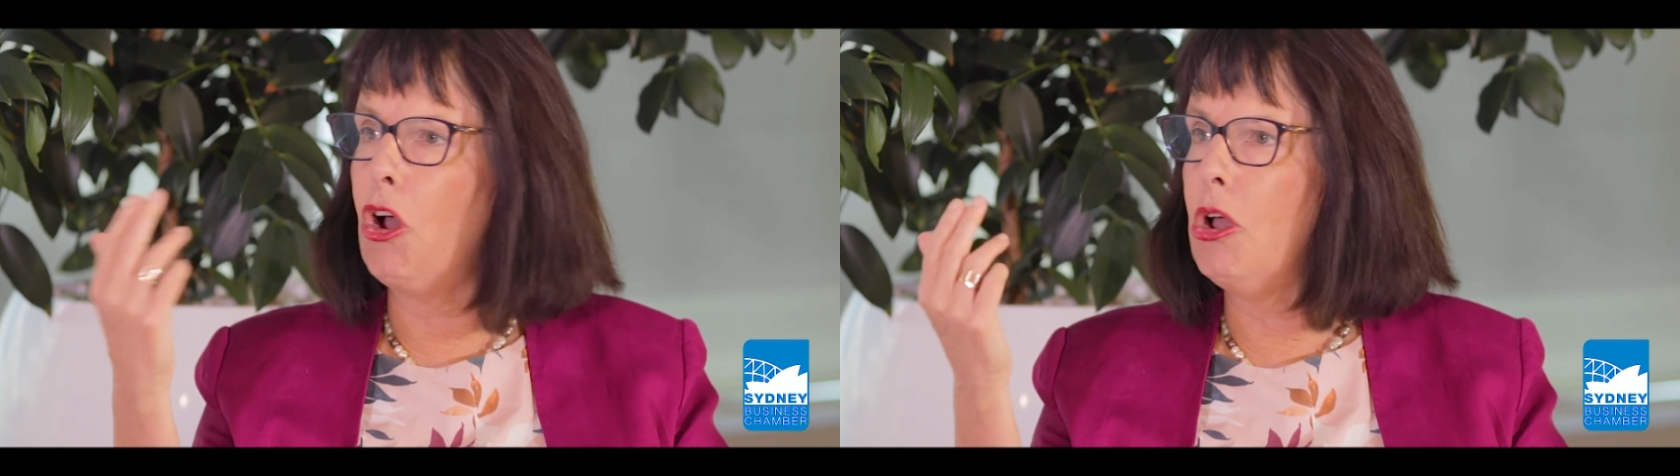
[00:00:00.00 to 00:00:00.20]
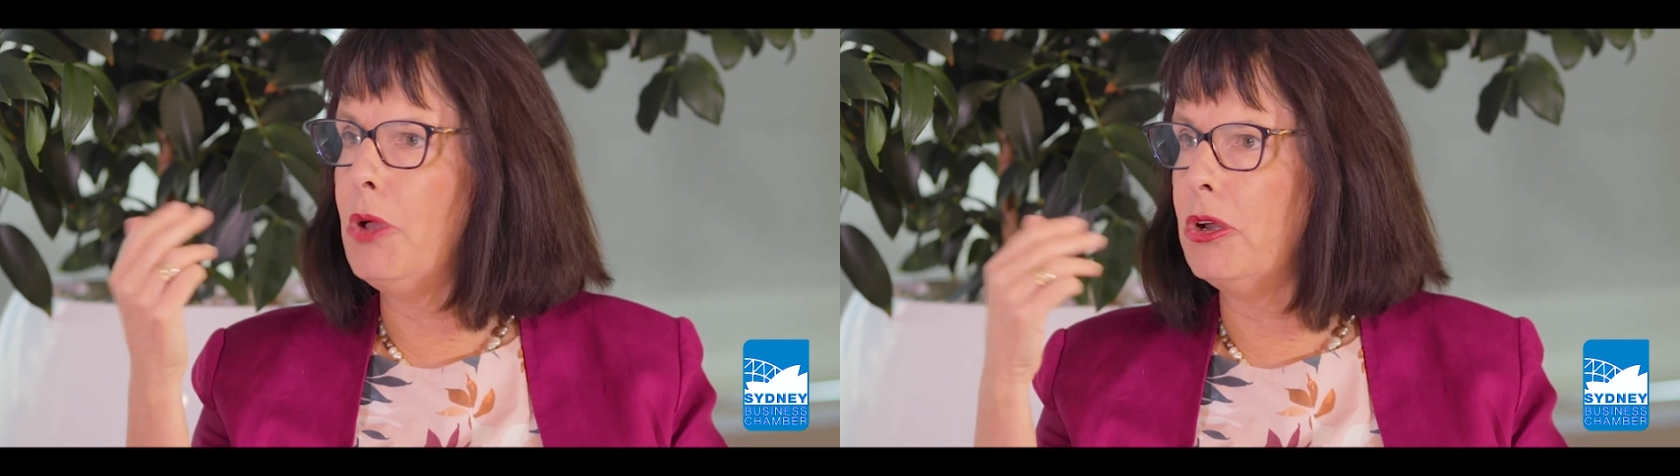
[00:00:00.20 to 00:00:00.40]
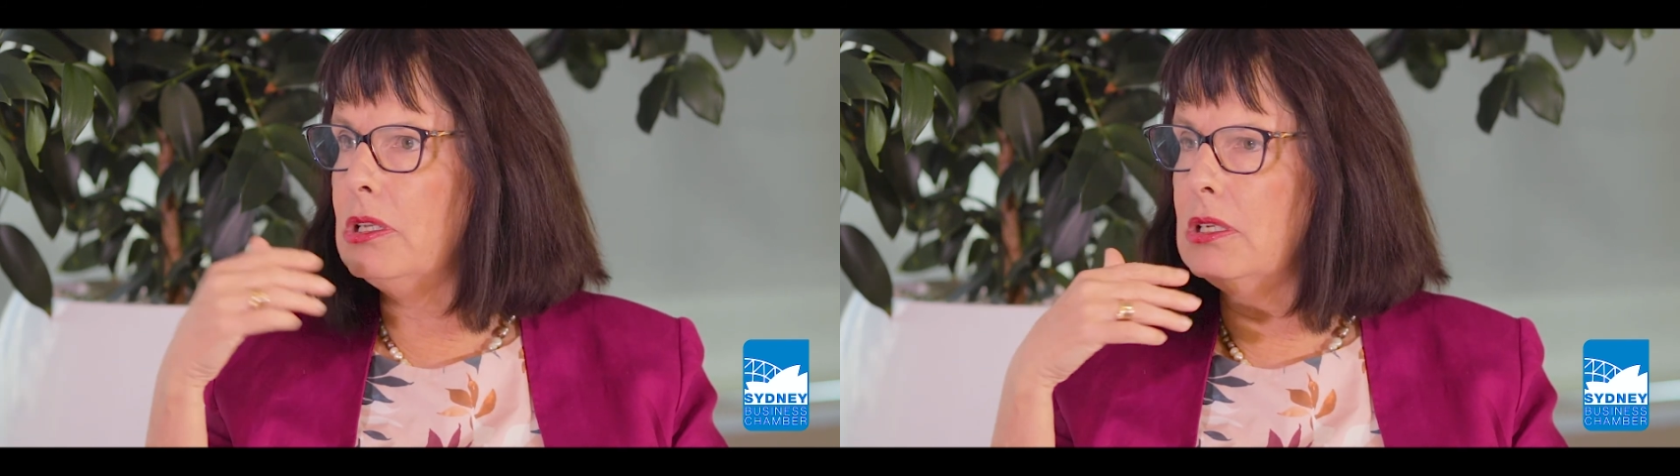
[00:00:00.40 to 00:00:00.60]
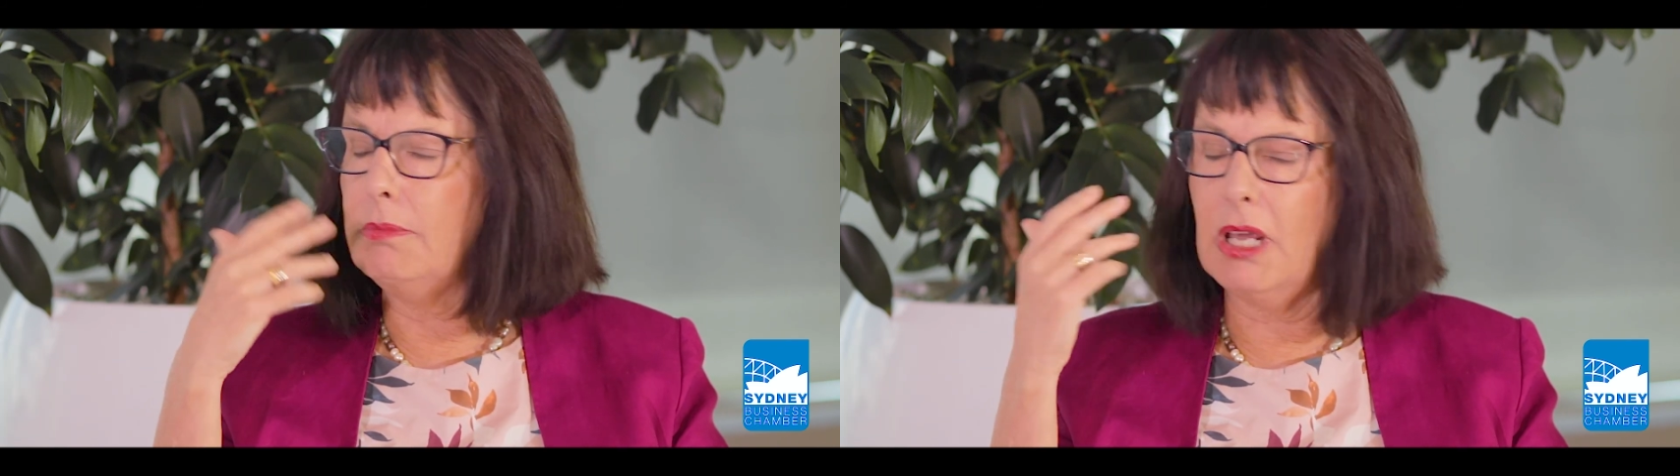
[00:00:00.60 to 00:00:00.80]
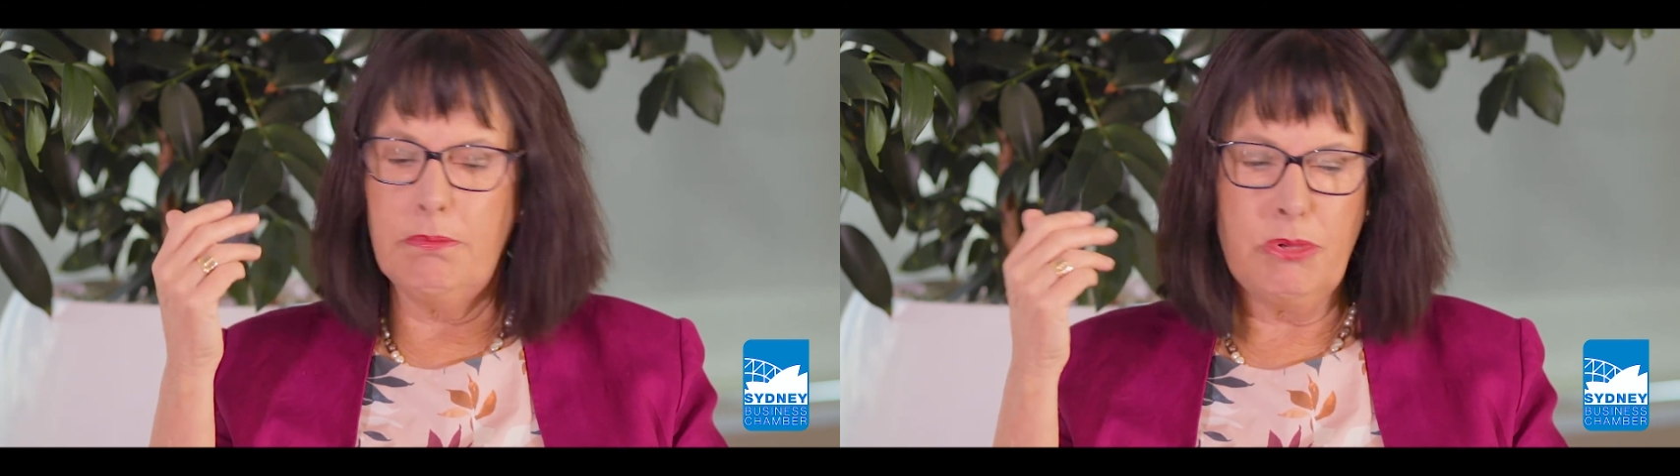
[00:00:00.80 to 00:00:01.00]
homeowners
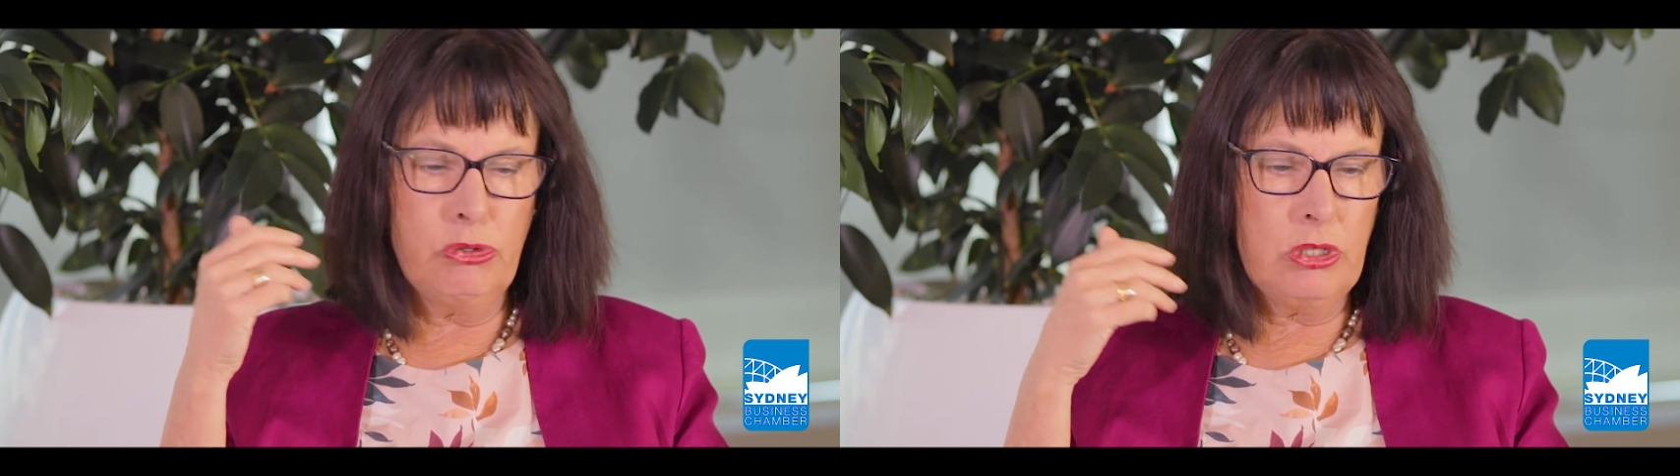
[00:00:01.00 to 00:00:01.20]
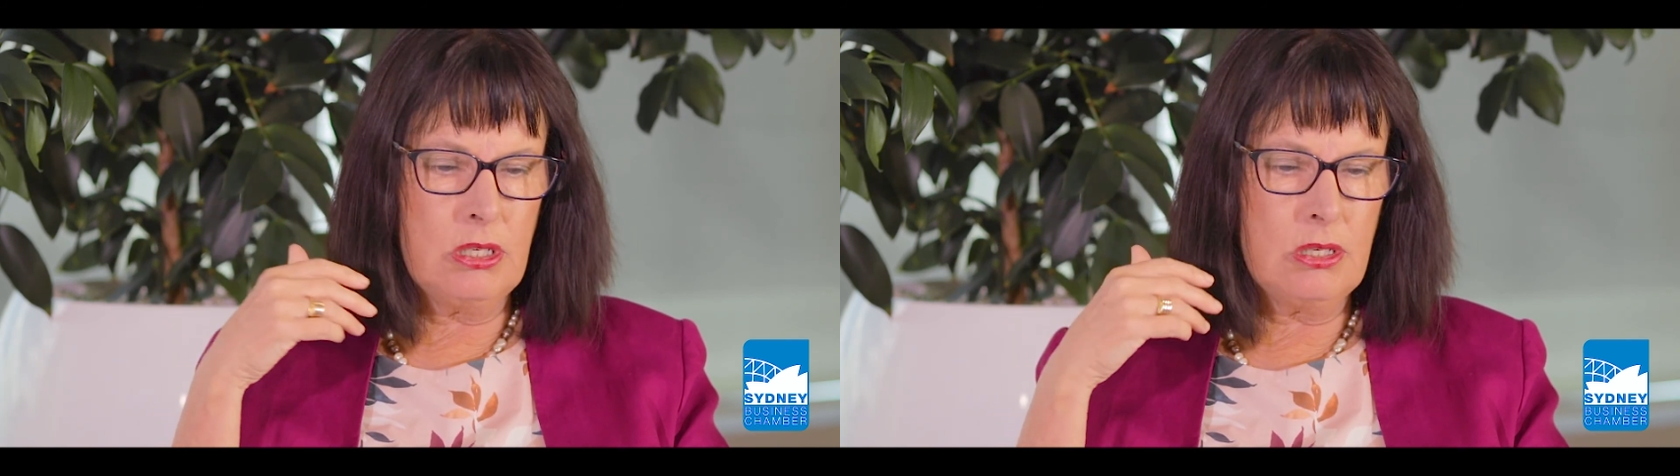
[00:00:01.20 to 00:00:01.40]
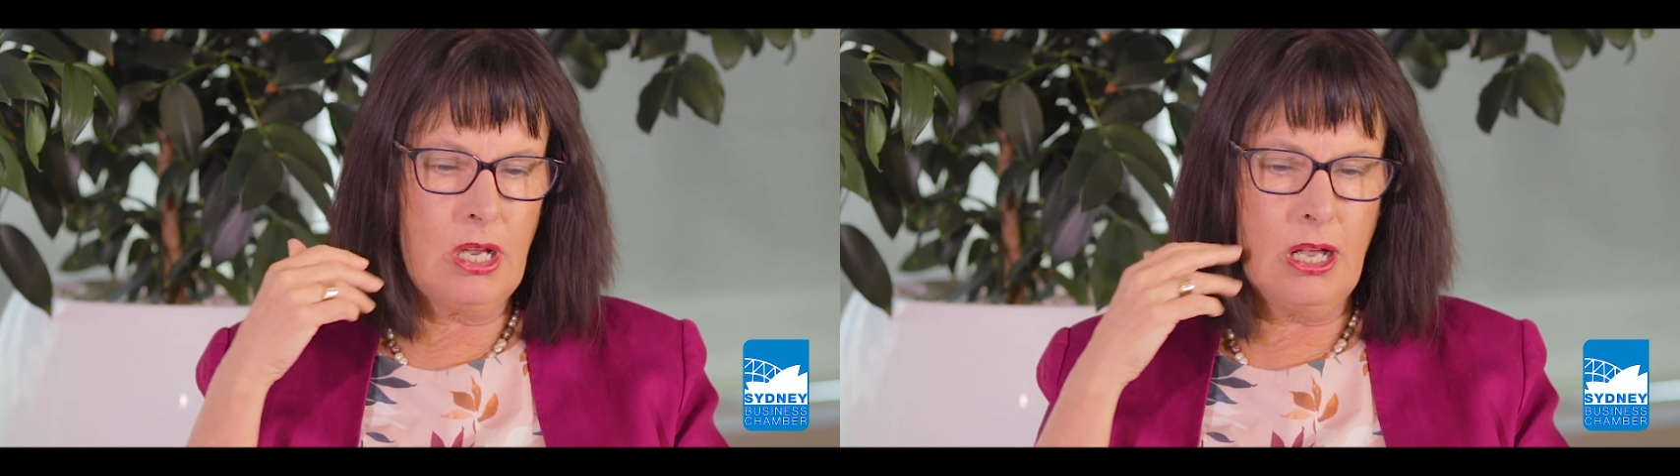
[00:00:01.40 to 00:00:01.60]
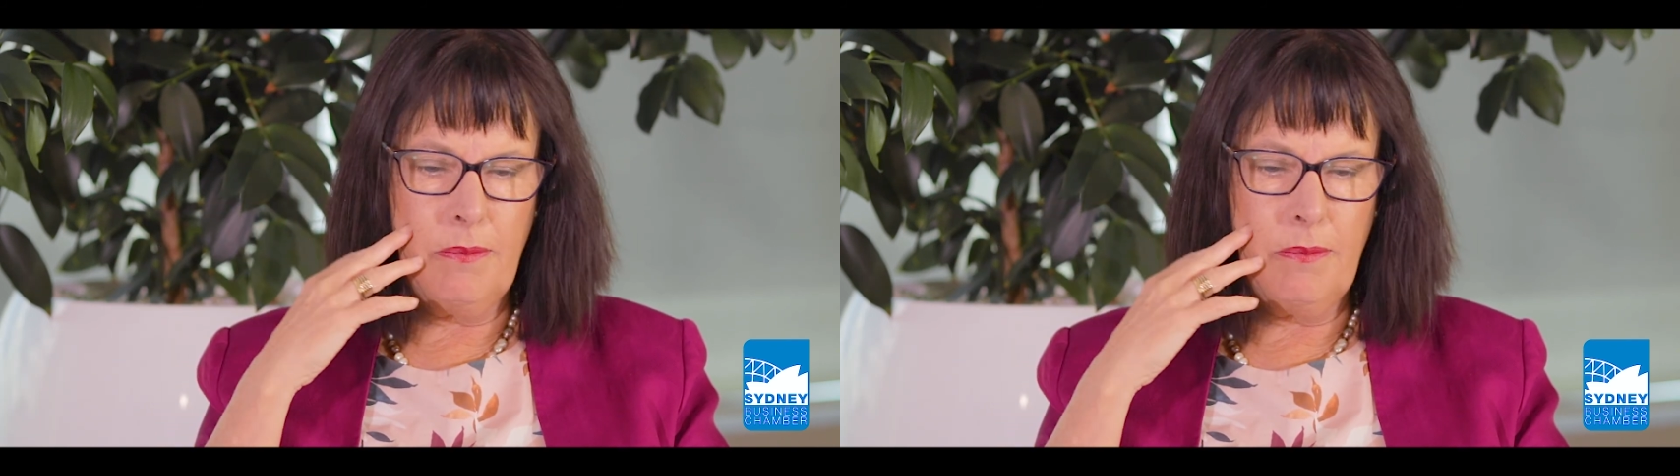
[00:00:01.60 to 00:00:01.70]
and builders